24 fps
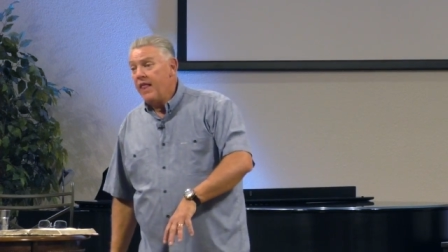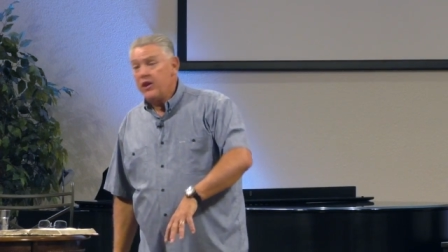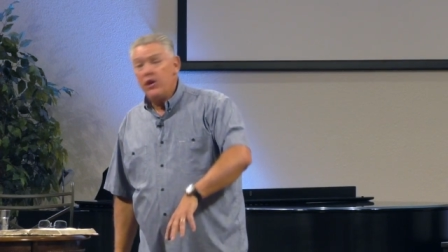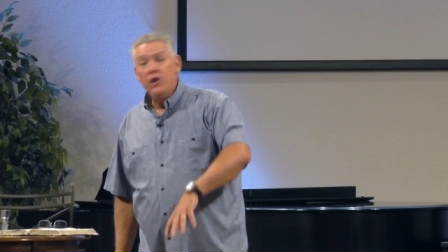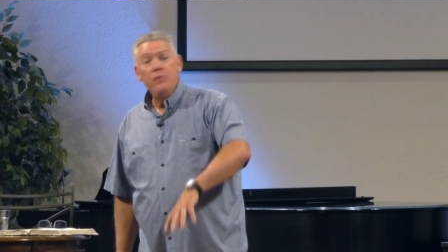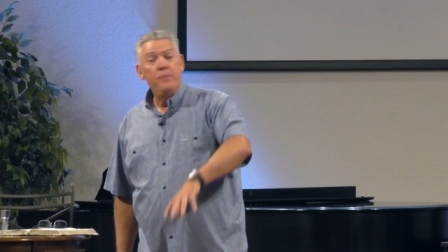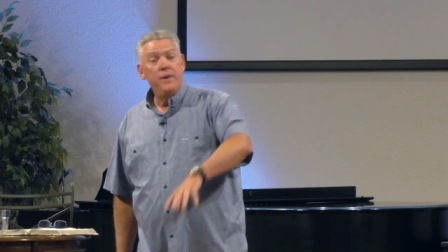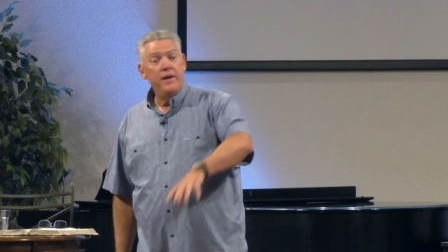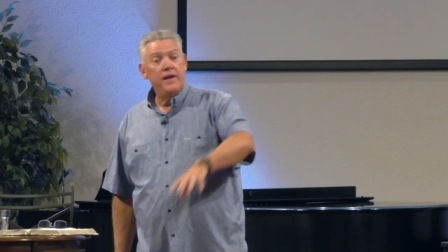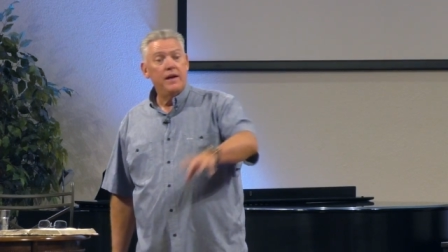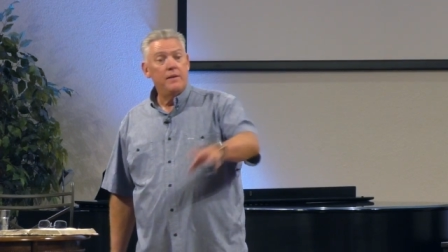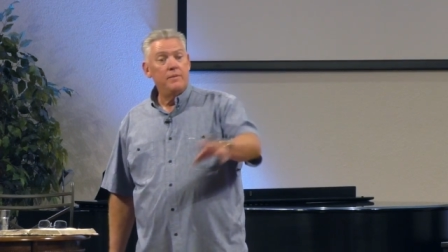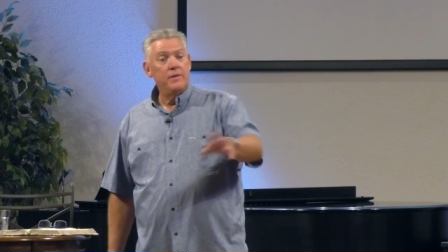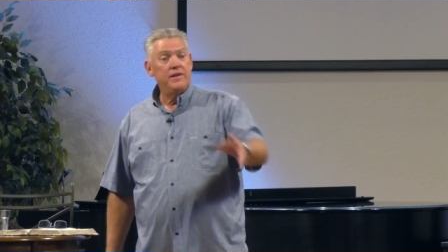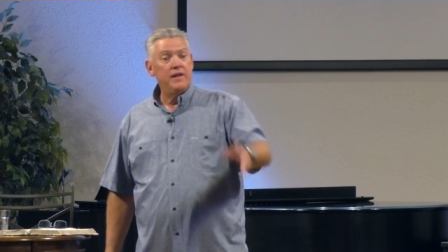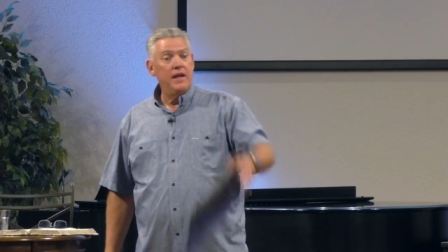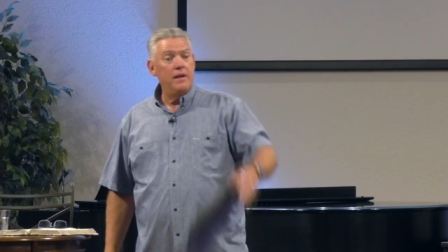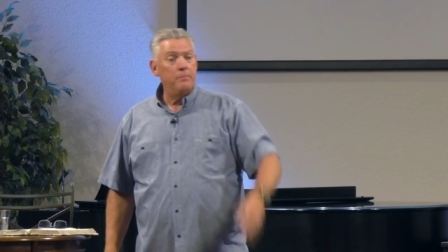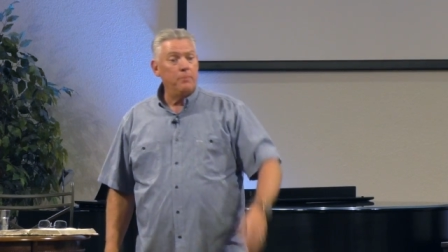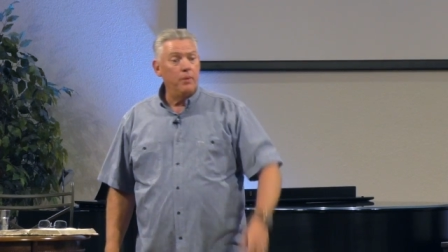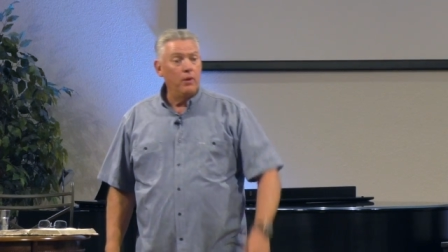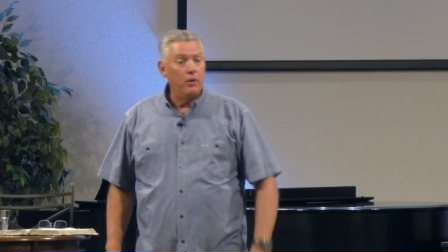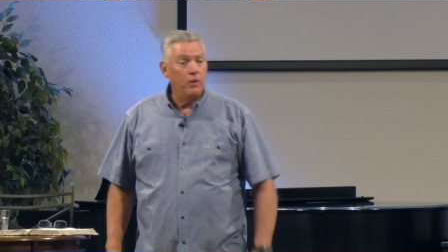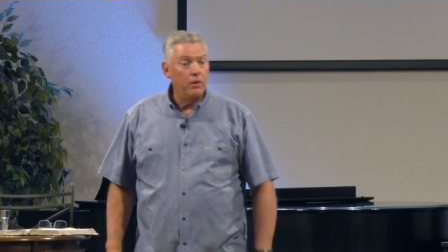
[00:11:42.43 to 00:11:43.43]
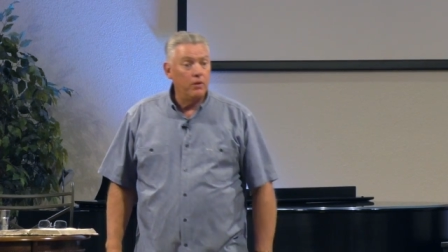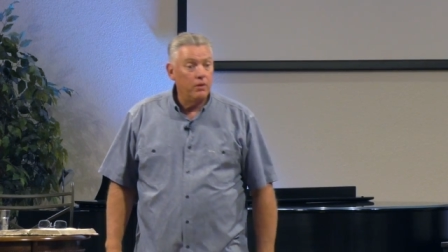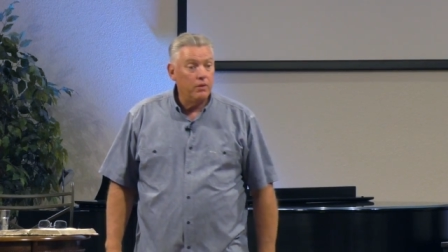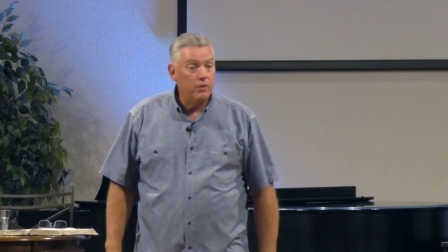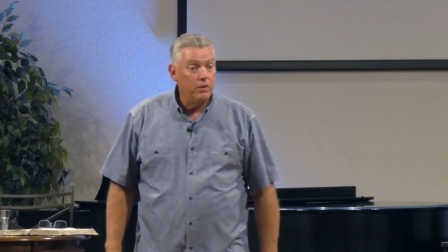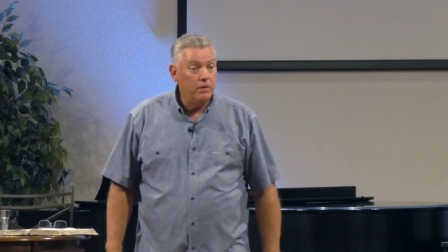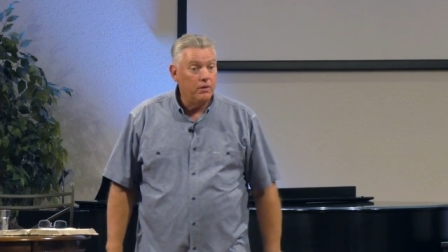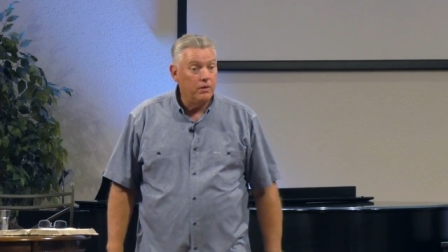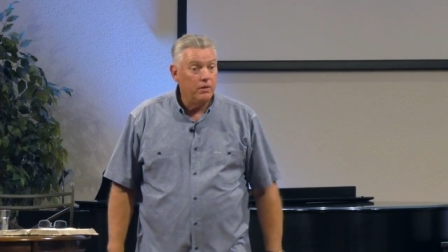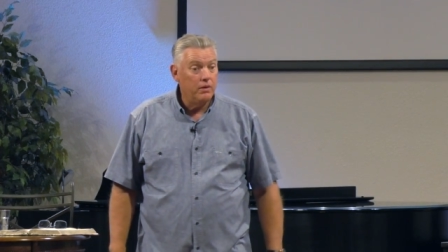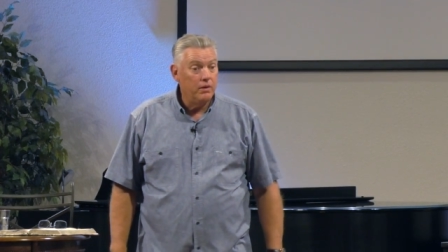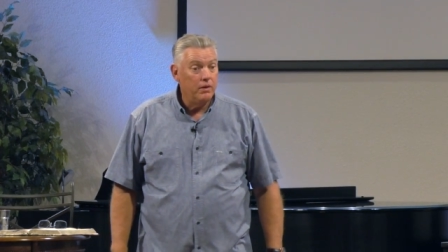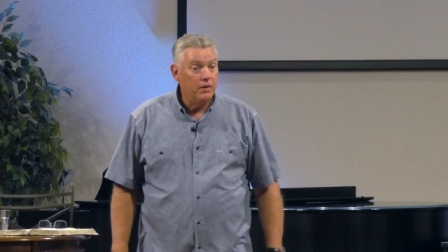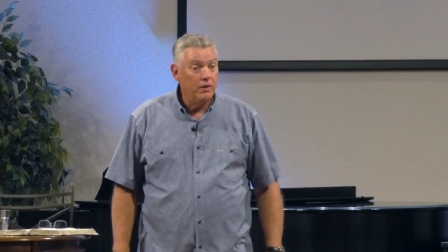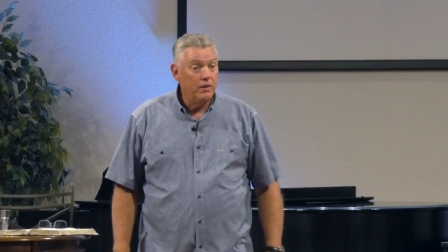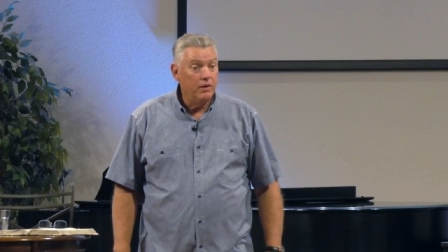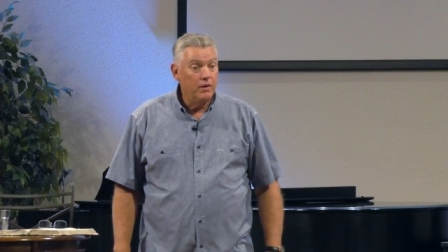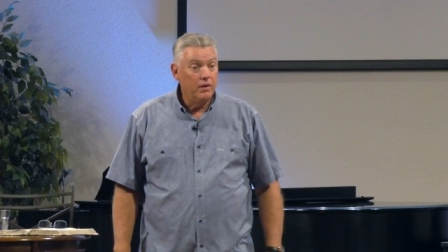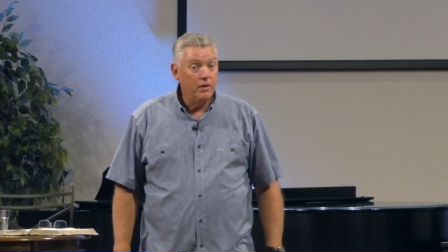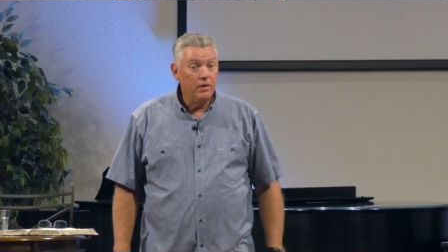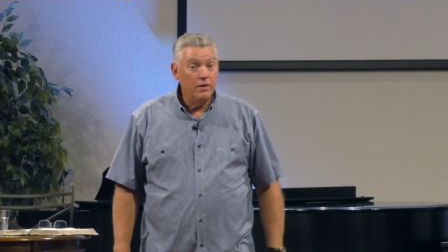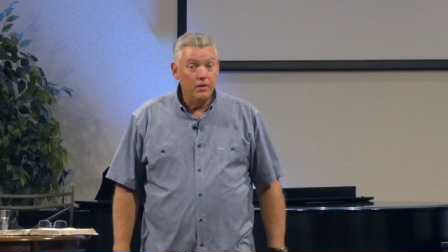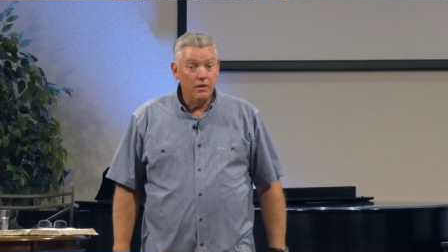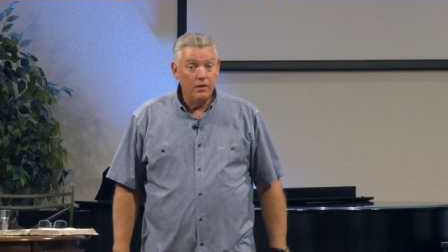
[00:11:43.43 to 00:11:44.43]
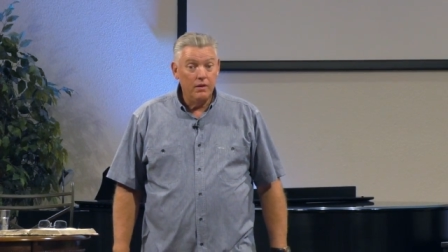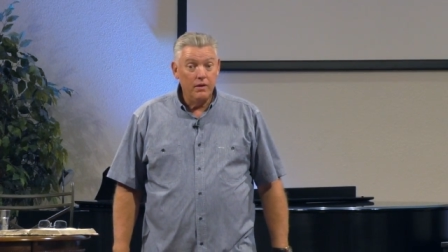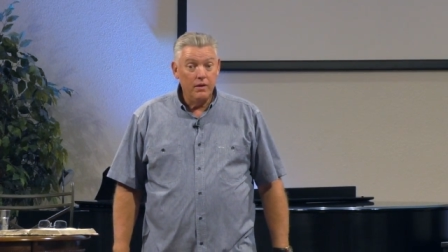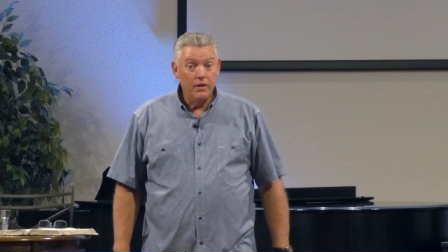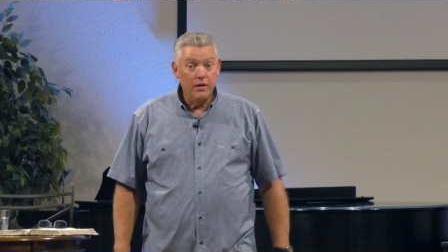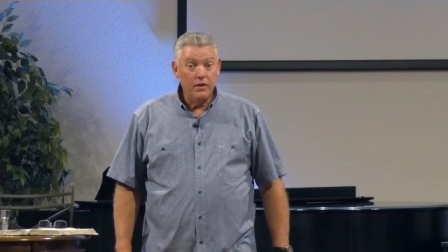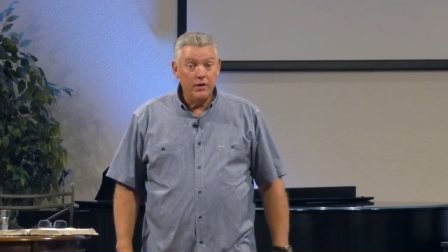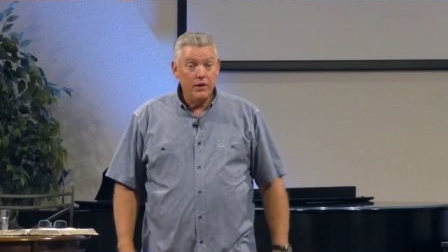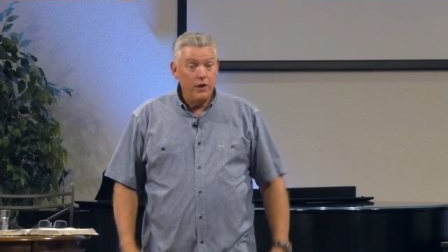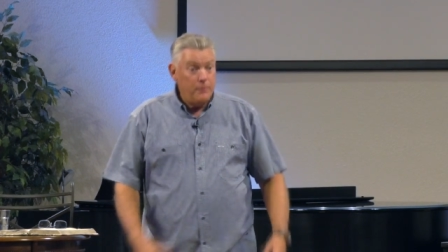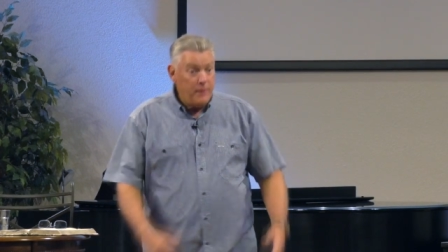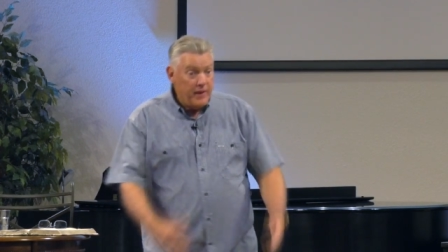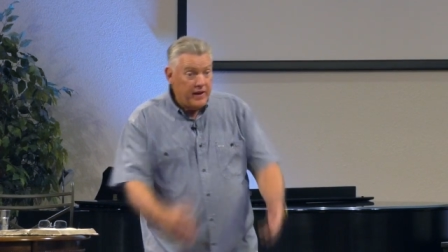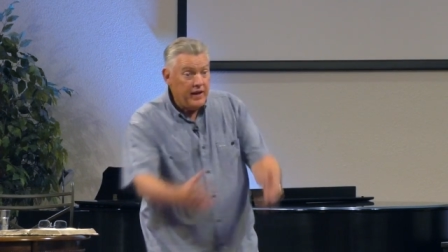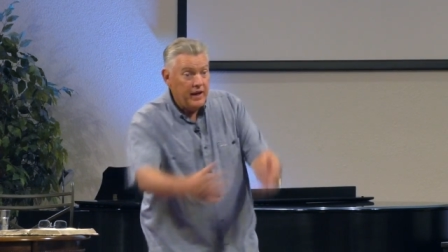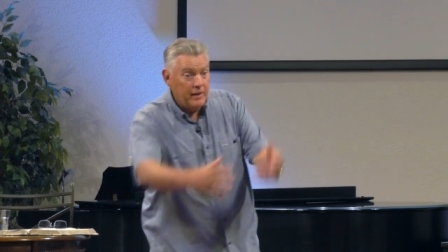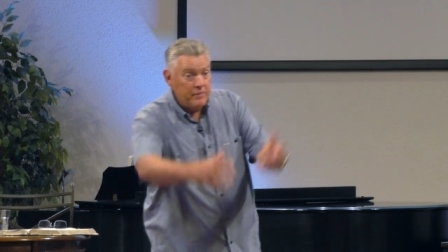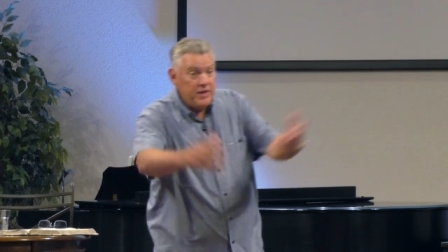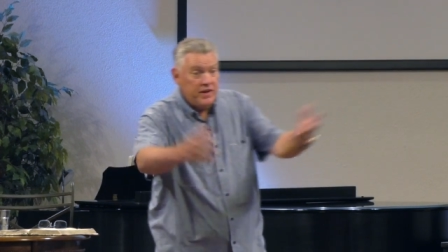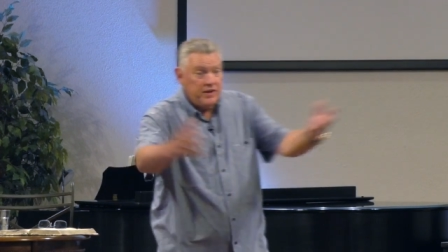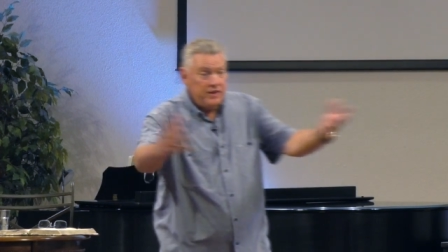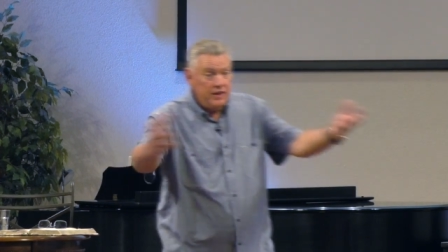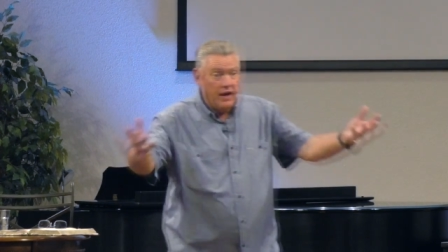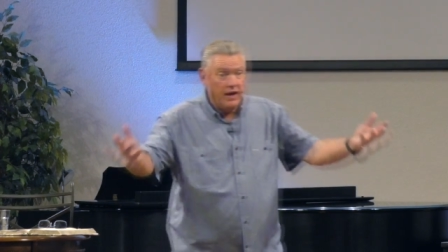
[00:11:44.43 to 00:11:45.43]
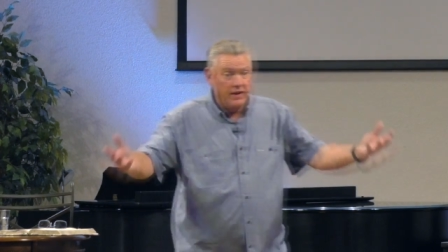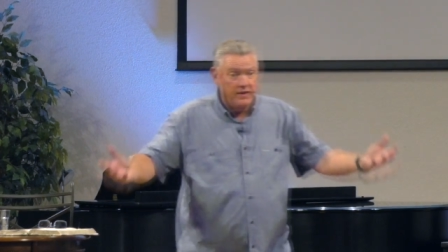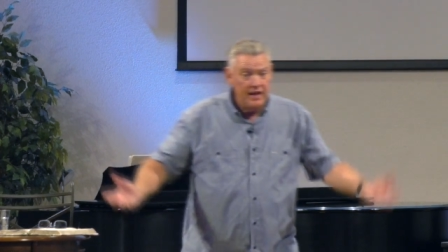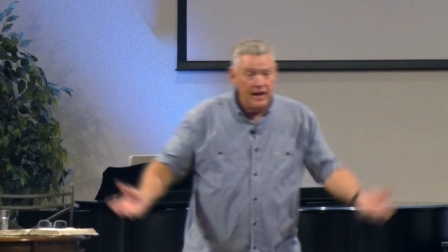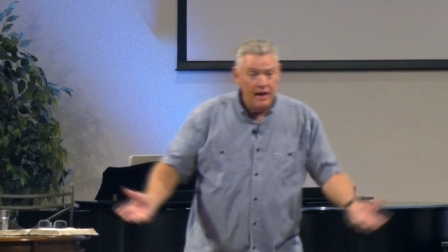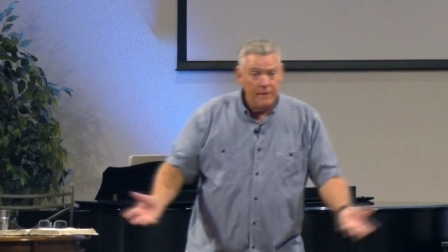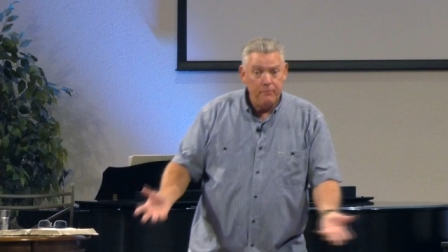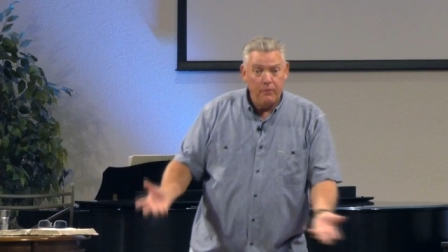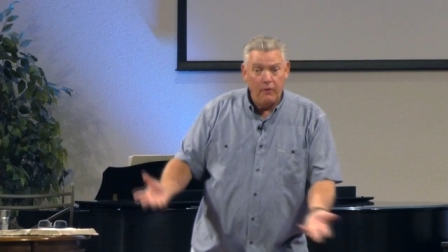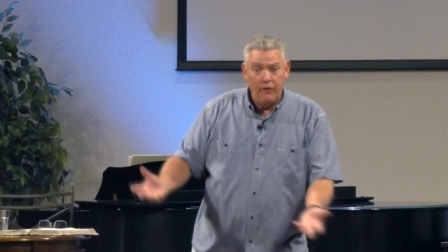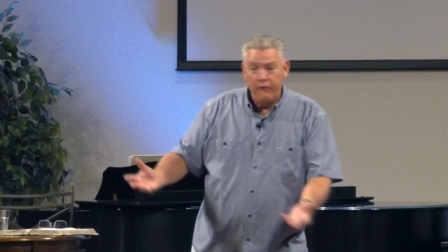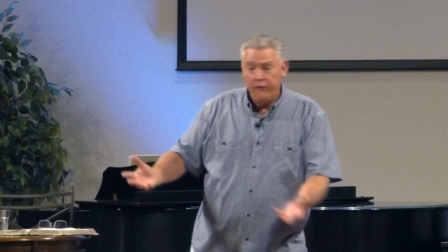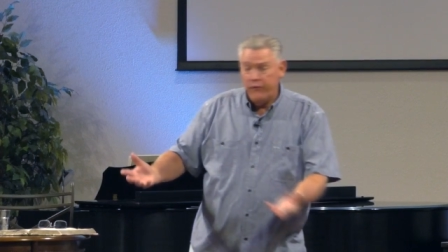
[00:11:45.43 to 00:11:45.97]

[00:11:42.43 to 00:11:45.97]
You become a temple. You become the, a temple